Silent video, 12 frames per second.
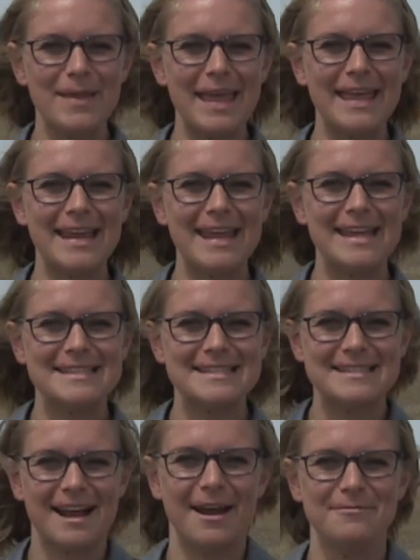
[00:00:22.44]
It
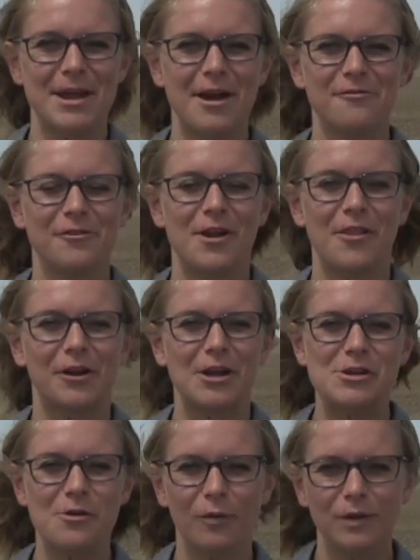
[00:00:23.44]
is time now for another
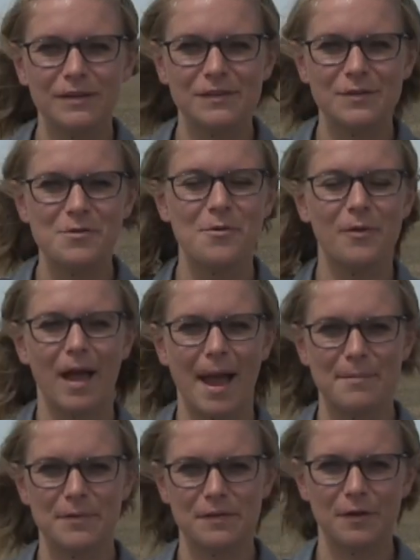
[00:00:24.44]
Canola School
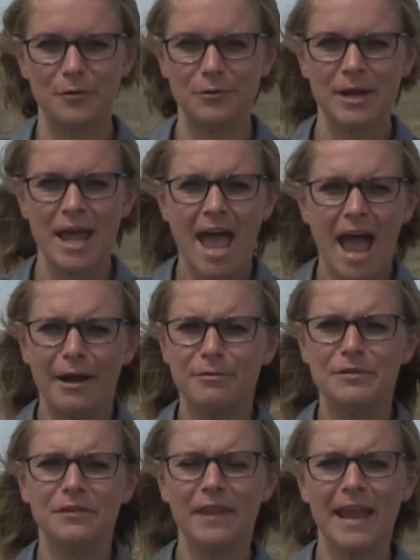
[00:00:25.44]
episode. I
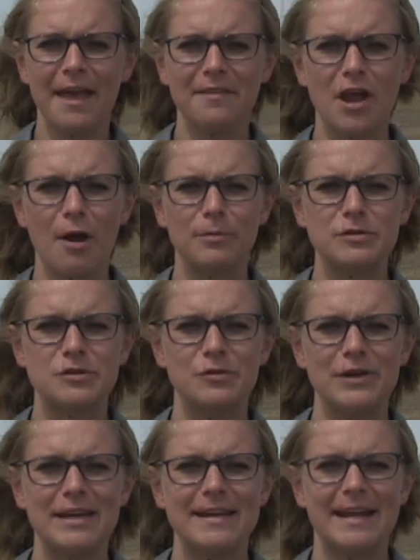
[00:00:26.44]
recently had the
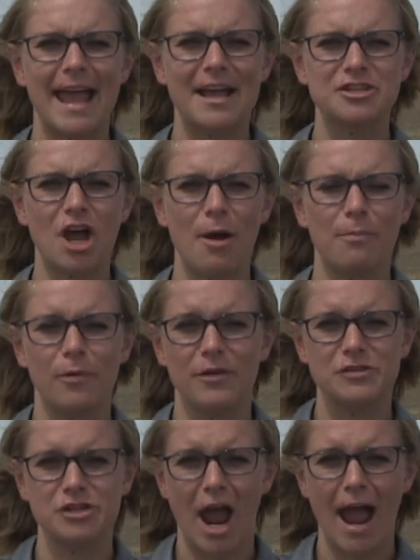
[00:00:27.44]
opportunity to catch up
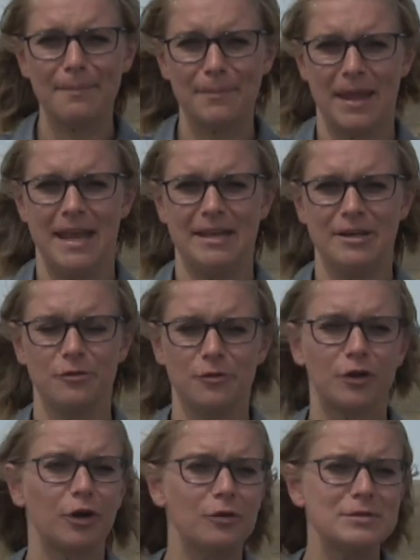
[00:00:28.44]
with Jack Payne, who's
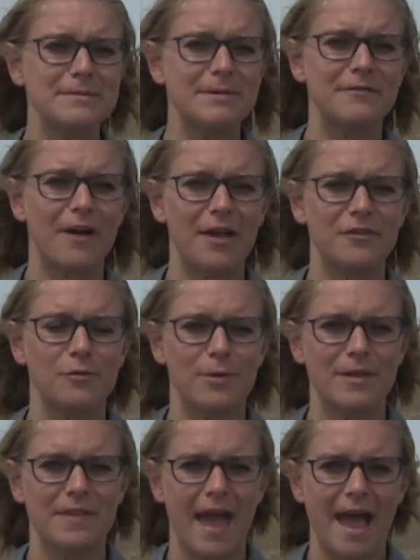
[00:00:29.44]
a grow team advisor
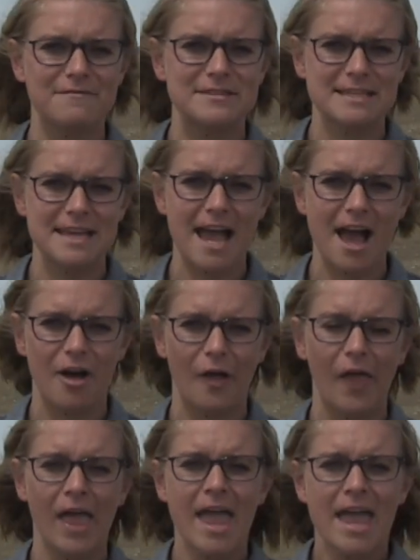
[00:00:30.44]
with
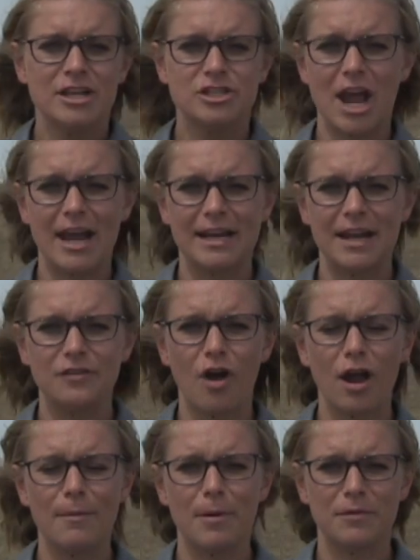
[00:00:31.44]
FCL. Jack and I
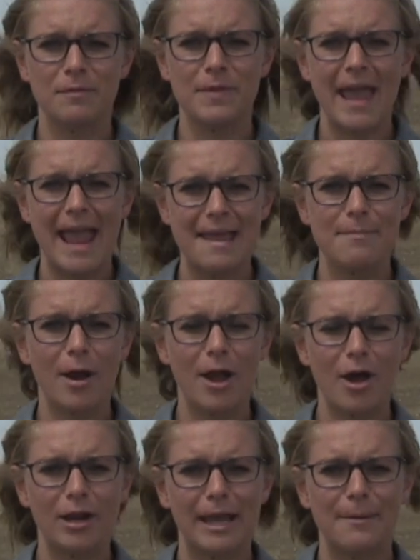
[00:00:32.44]
talk about some of the
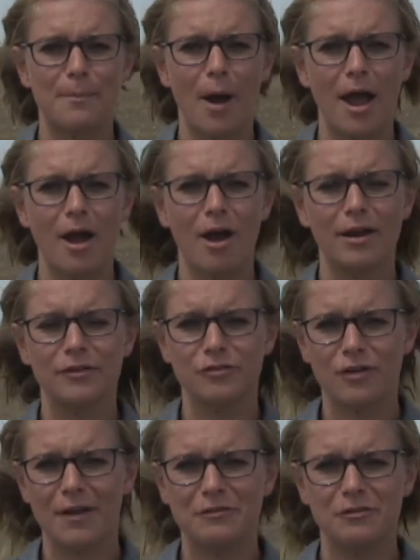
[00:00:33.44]
abiotic and biotic
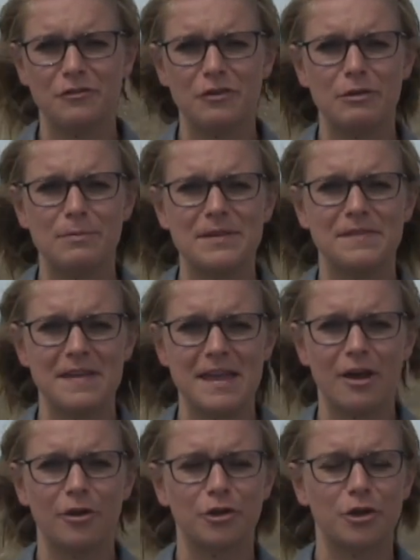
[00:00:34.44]
stressors you could be
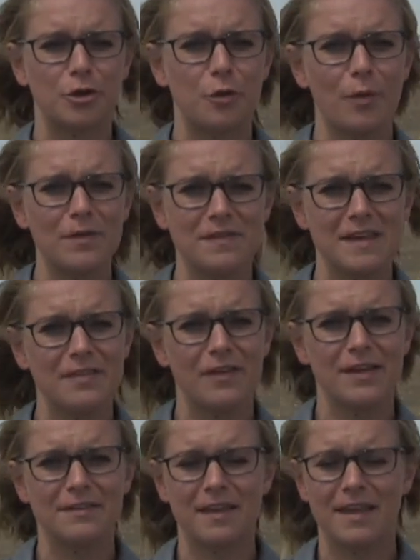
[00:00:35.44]
seeing on your canola
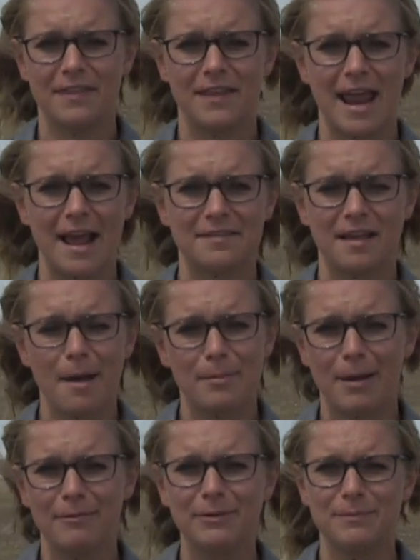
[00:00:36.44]
seedlings in the next
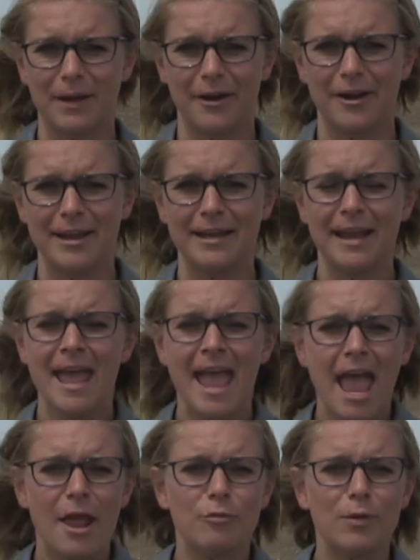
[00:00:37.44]
upcoming period
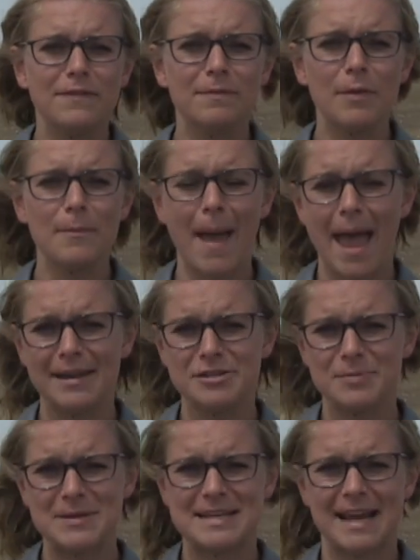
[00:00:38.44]
and what some of the
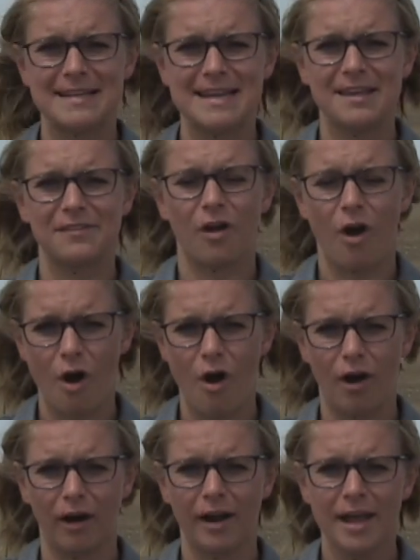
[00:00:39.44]
management techniques
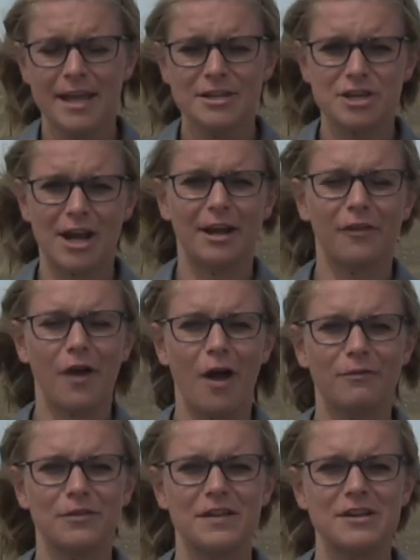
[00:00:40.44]
are. Check out the
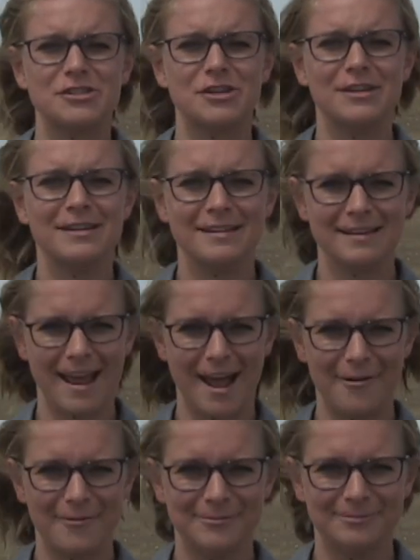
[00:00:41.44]
conversation
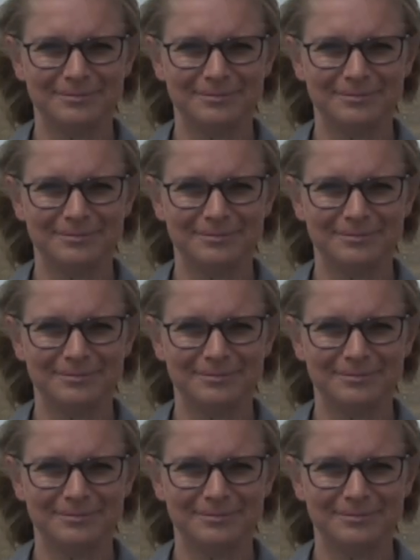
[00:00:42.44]
now.